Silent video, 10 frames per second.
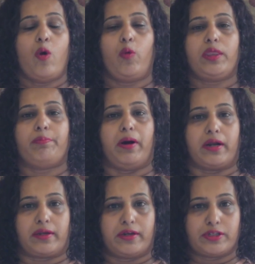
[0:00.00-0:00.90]
with
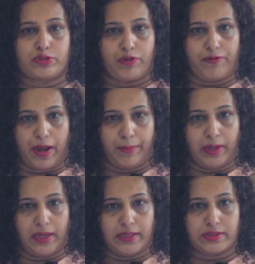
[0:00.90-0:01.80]
partners or
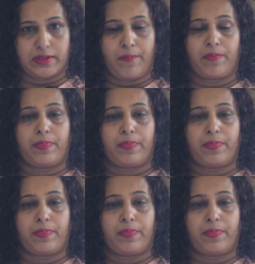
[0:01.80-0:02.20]
families.